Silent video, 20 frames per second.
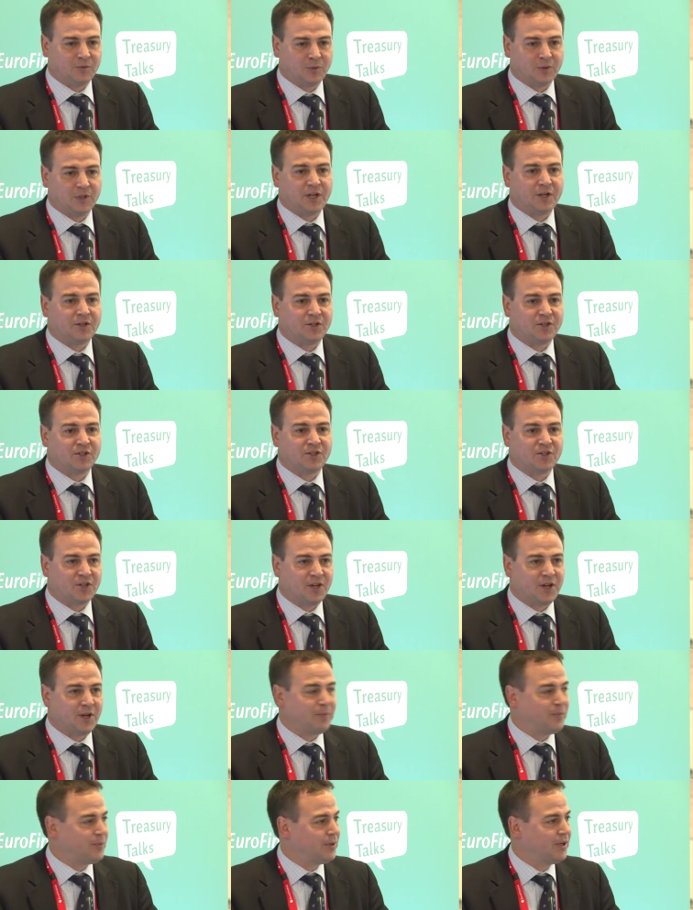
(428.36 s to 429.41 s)

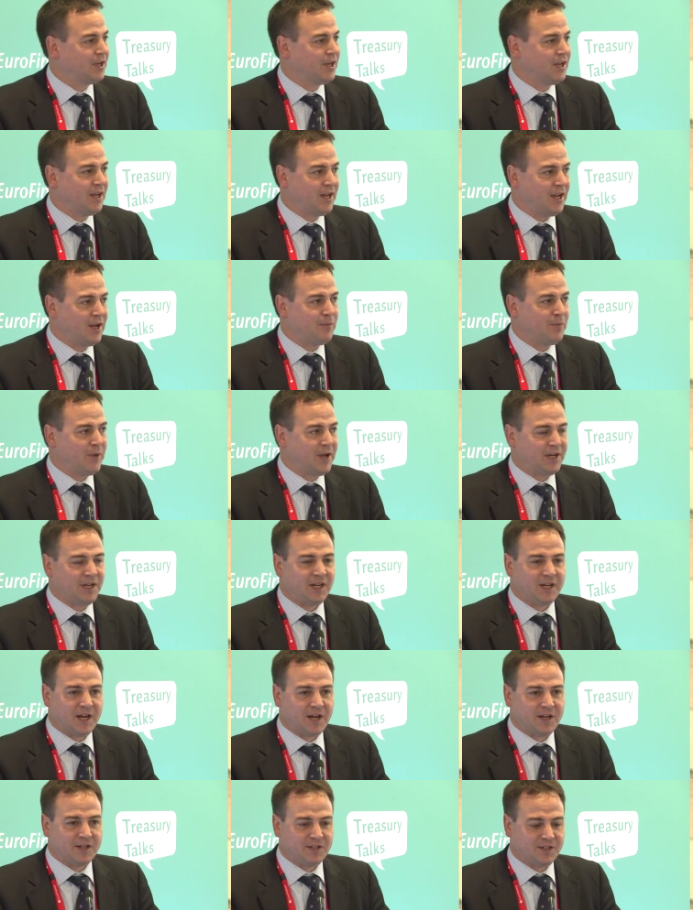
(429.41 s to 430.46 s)
relationship in many
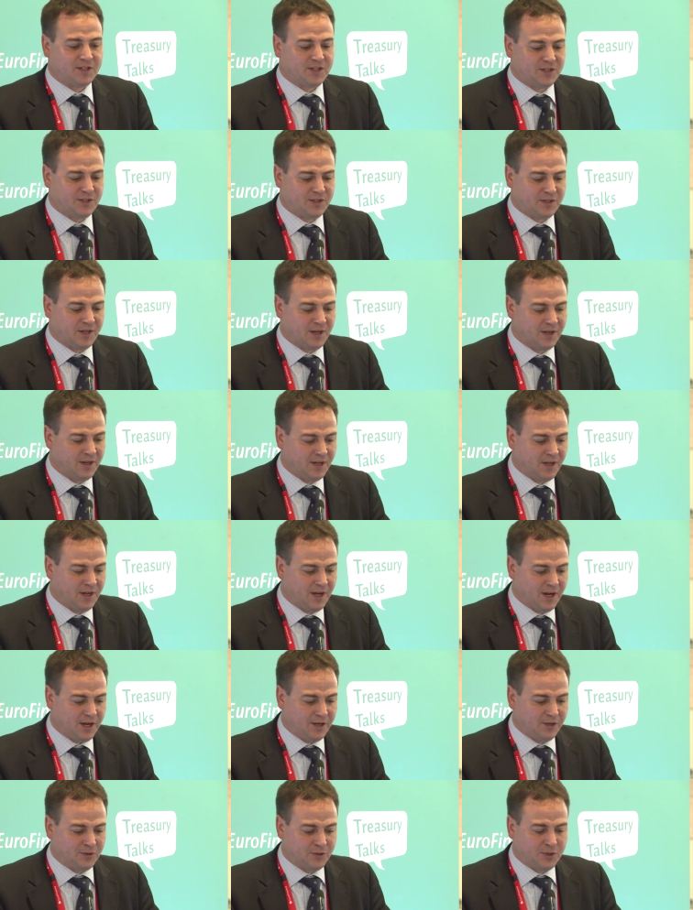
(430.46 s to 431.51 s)
cases,
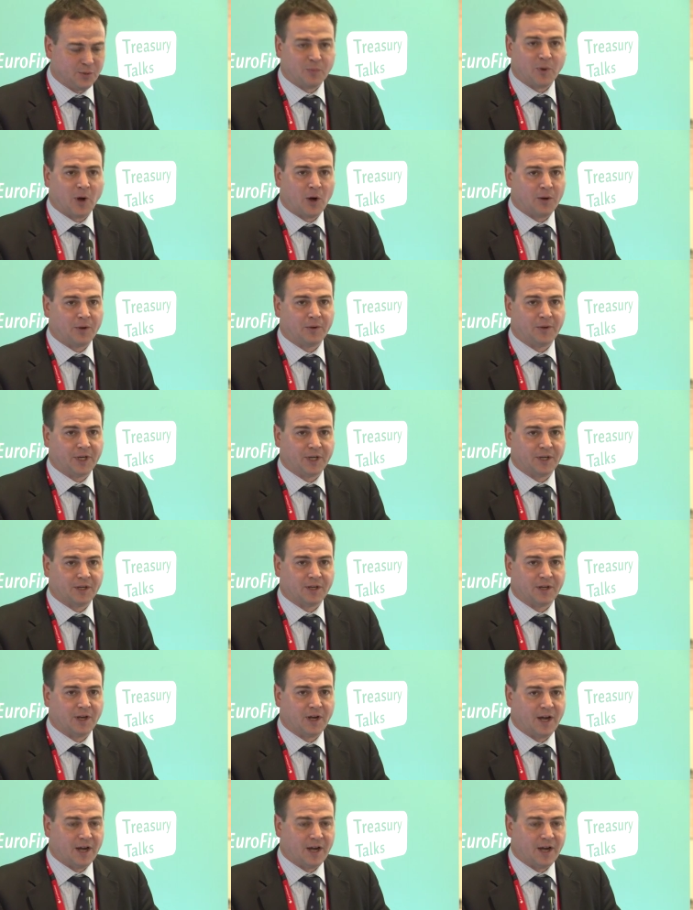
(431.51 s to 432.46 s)
and there's a borrowing